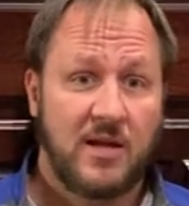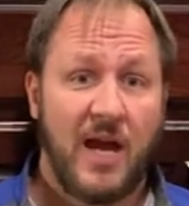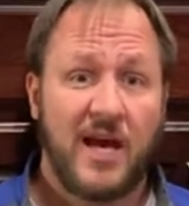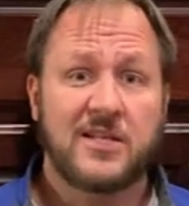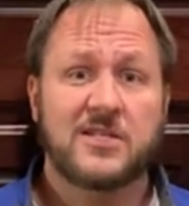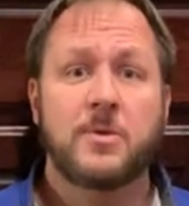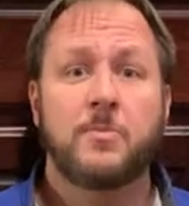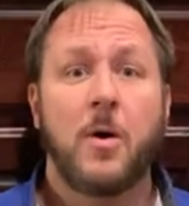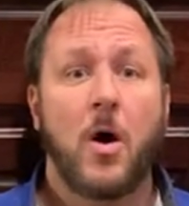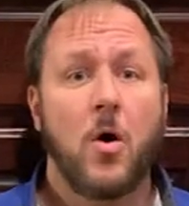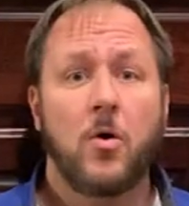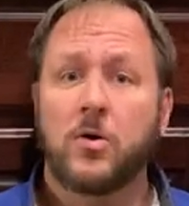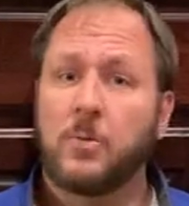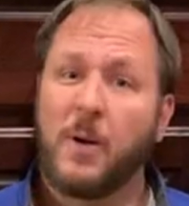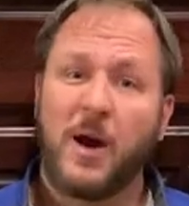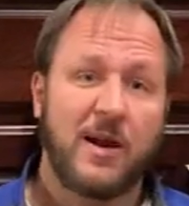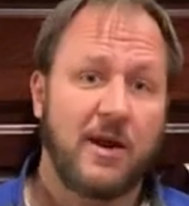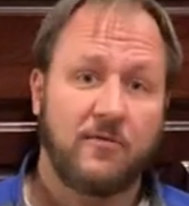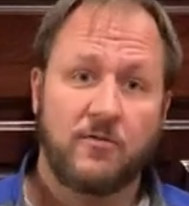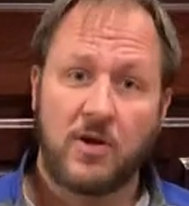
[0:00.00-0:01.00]
as a bone
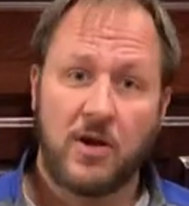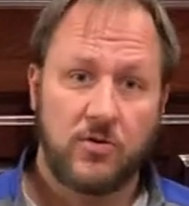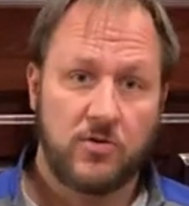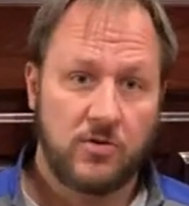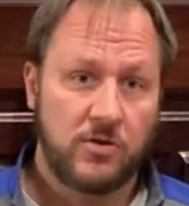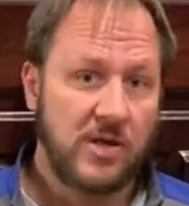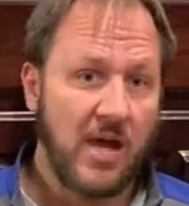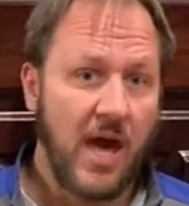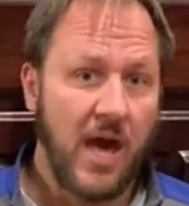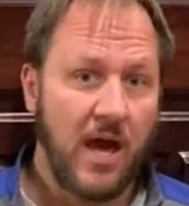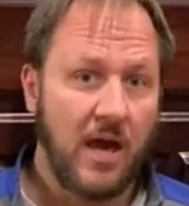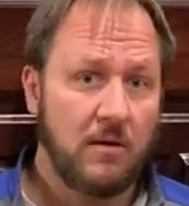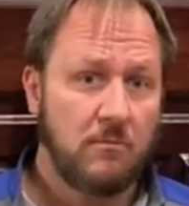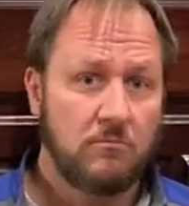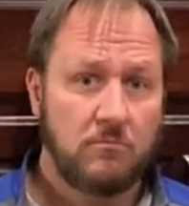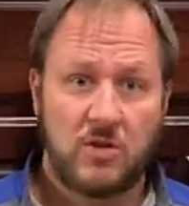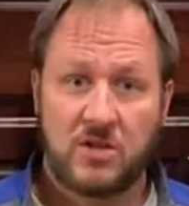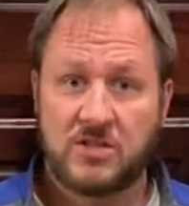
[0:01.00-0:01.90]
about every other day.